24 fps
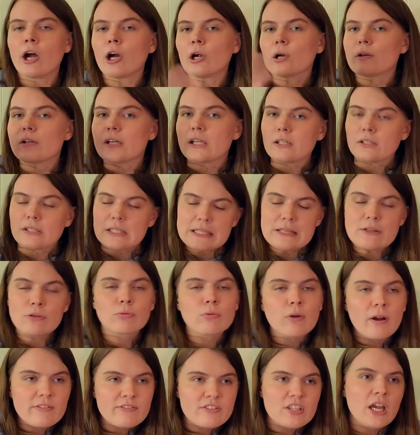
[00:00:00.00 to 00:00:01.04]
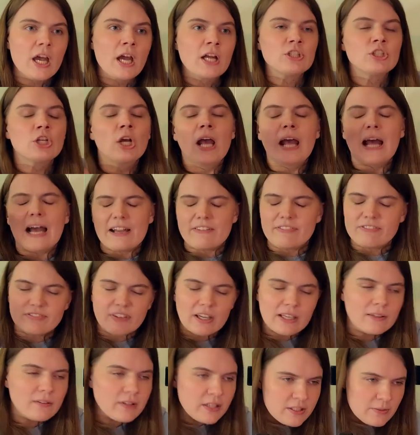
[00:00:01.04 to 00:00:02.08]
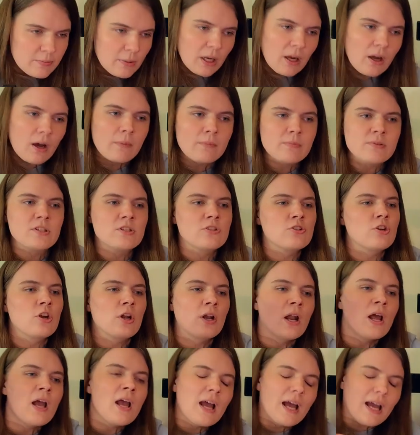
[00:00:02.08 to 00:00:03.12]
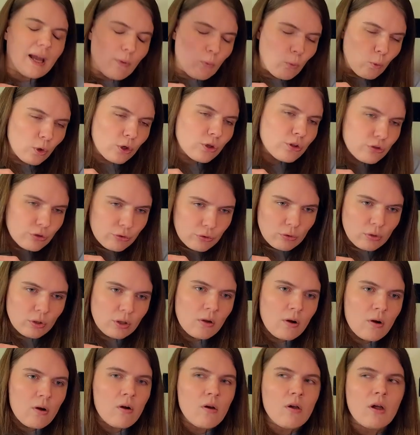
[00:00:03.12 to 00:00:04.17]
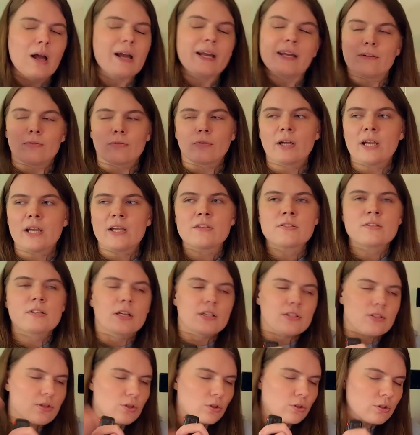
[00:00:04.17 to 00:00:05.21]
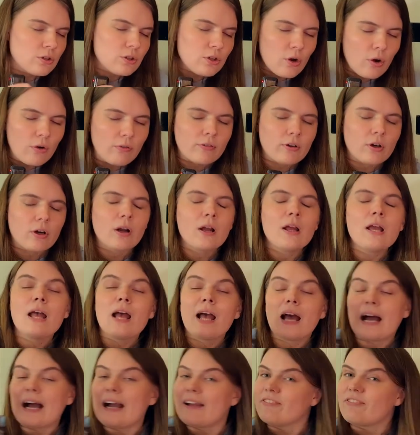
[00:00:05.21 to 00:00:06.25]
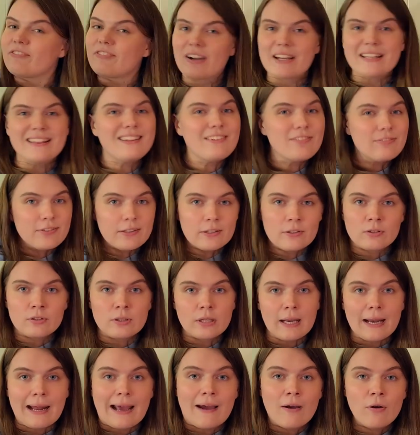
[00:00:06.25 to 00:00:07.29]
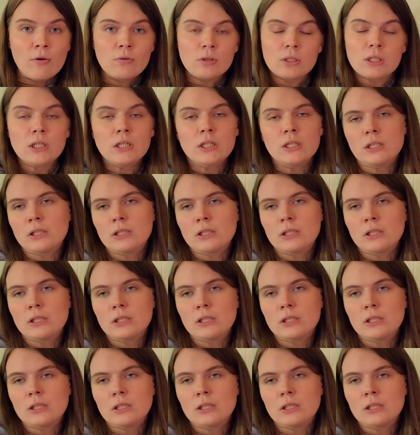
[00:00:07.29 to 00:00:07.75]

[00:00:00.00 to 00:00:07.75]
I already did the rough sketch. I finalized my composition. I worked through it all. I erased. I started over. I finally figured it out.